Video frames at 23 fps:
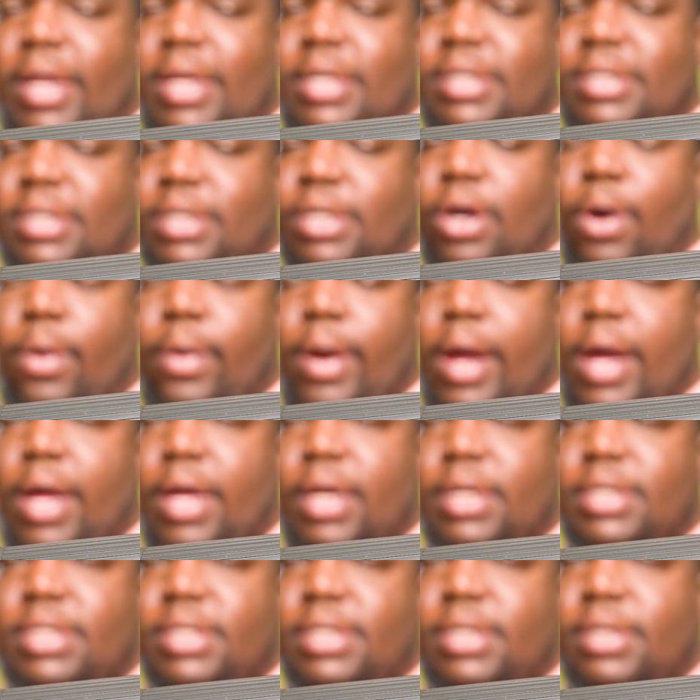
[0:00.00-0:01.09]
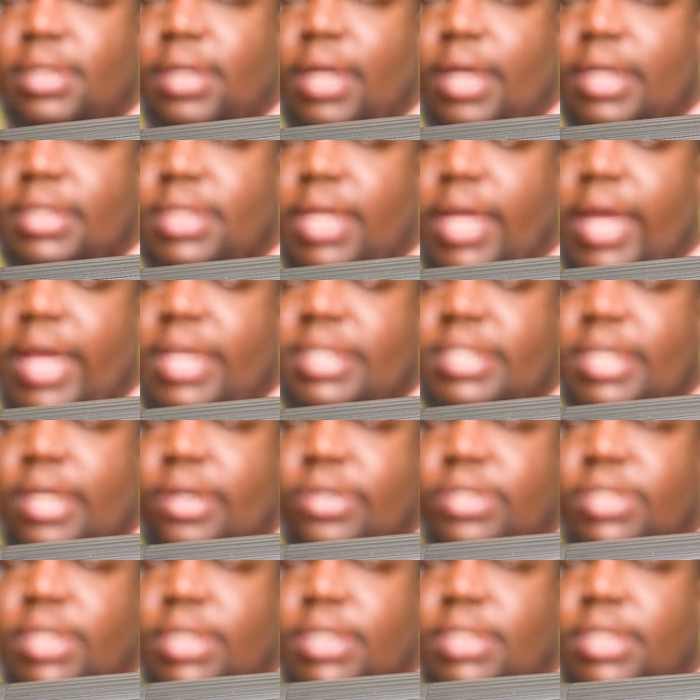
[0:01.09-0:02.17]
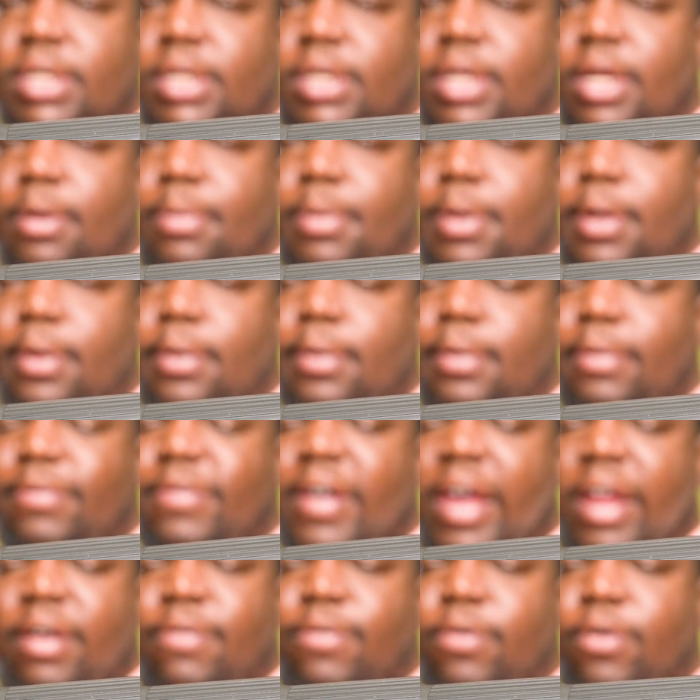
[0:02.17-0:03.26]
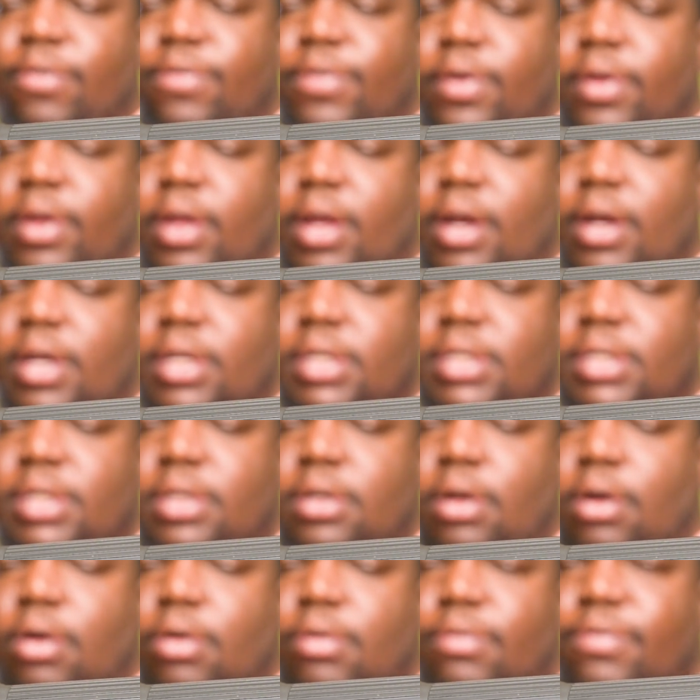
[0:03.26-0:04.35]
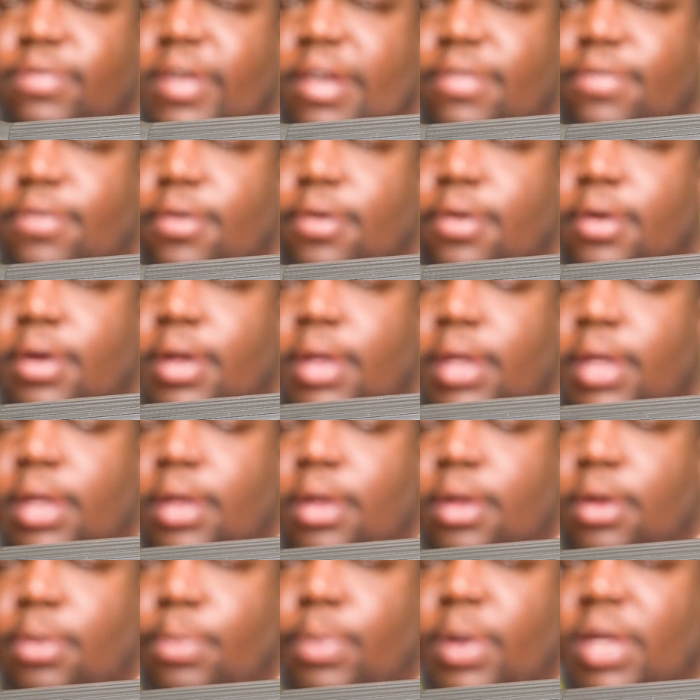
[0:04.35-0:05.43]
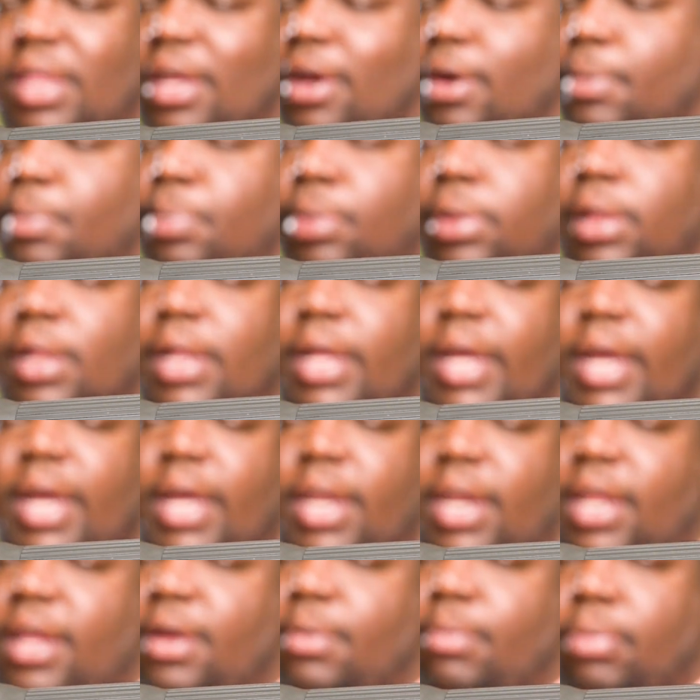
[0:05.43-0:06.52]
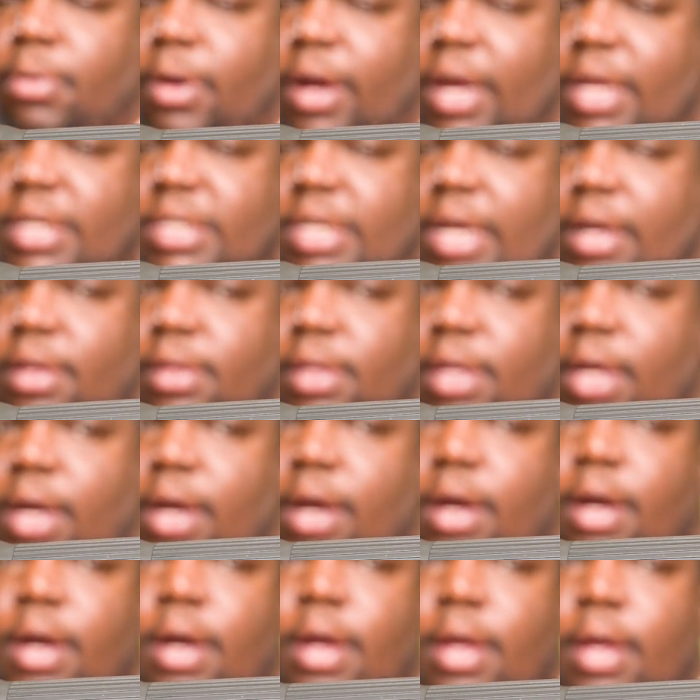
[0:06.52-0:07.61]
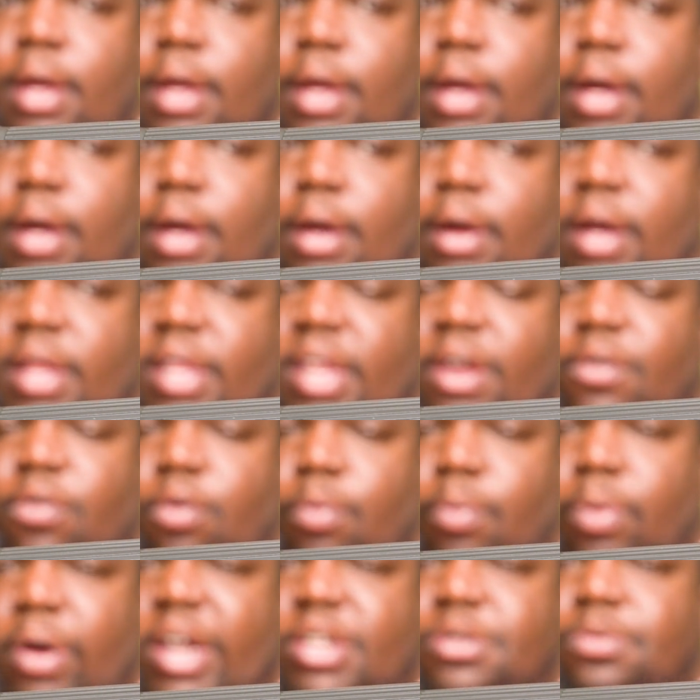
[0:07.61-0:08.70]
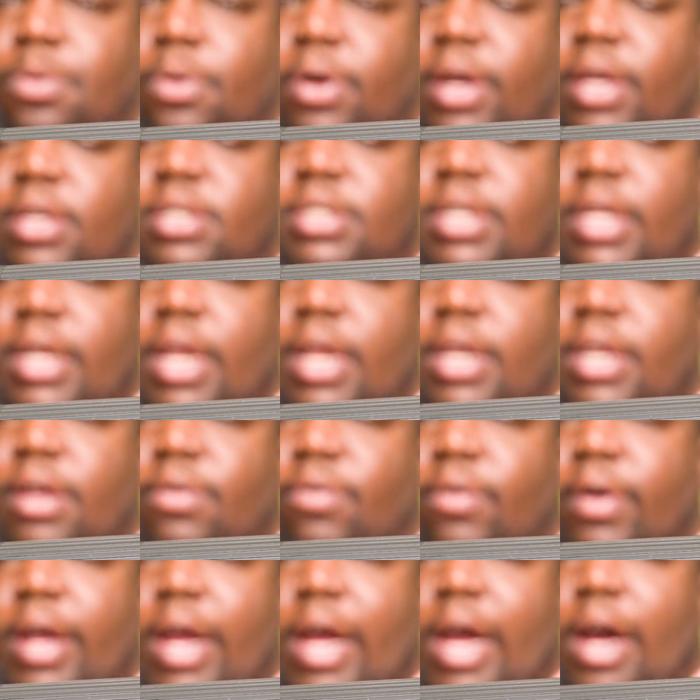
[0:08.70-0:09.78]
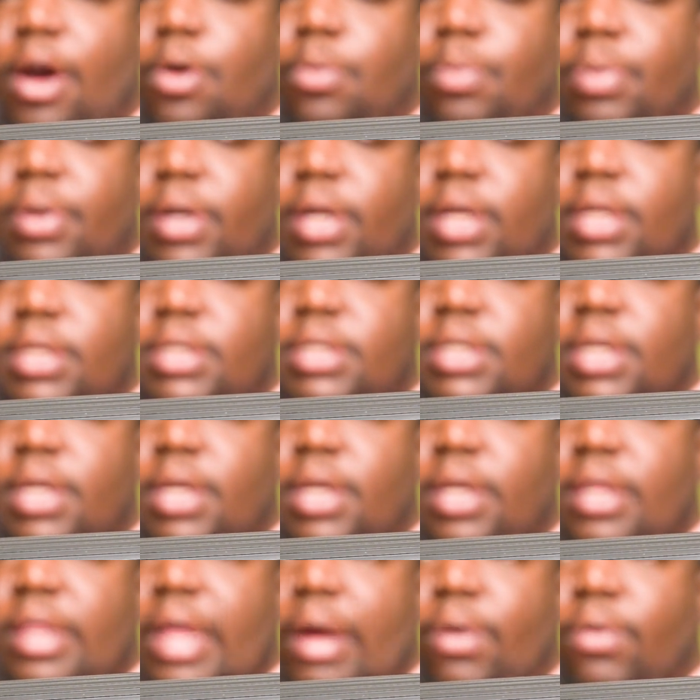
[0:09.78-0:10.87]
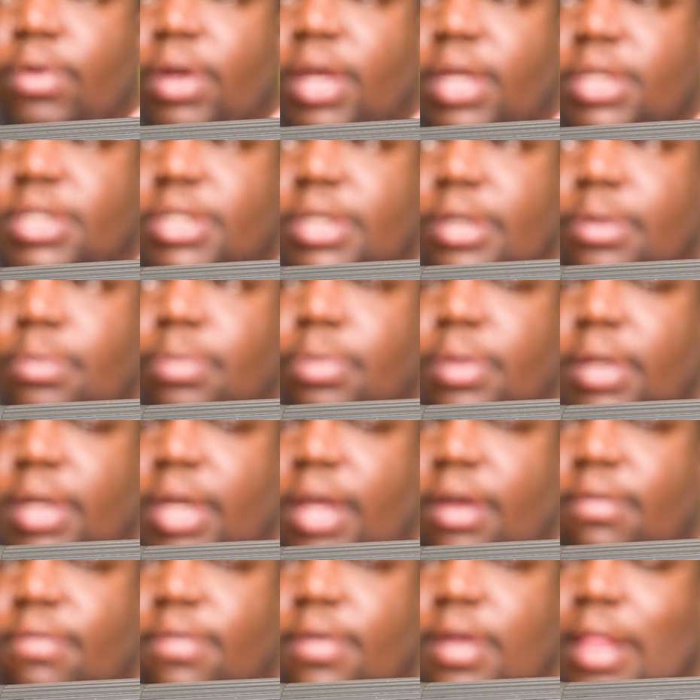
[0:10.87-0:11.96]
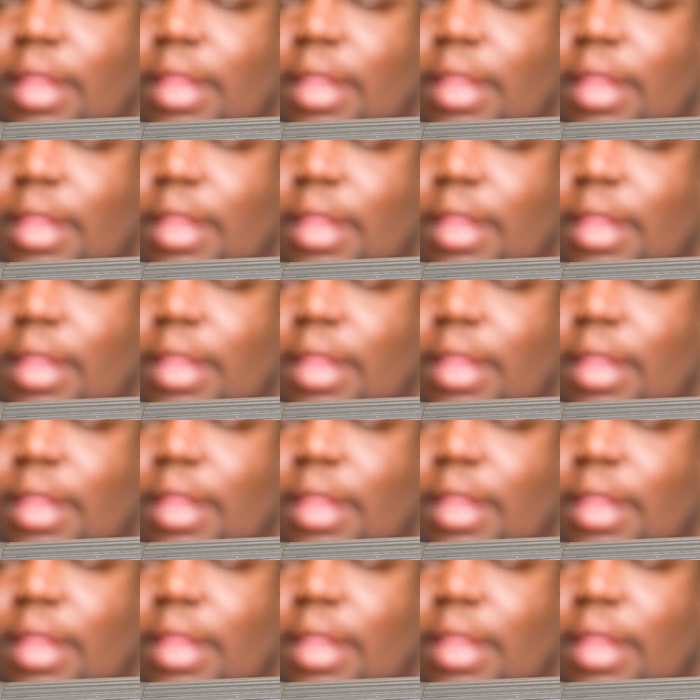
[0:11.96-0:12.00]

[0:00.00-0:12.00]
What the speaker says: is Godox. It's the SL60W. I've had it for a few years, old faithful, but there are plenty of brands out there at different price points and at different outputs that will get you plenty of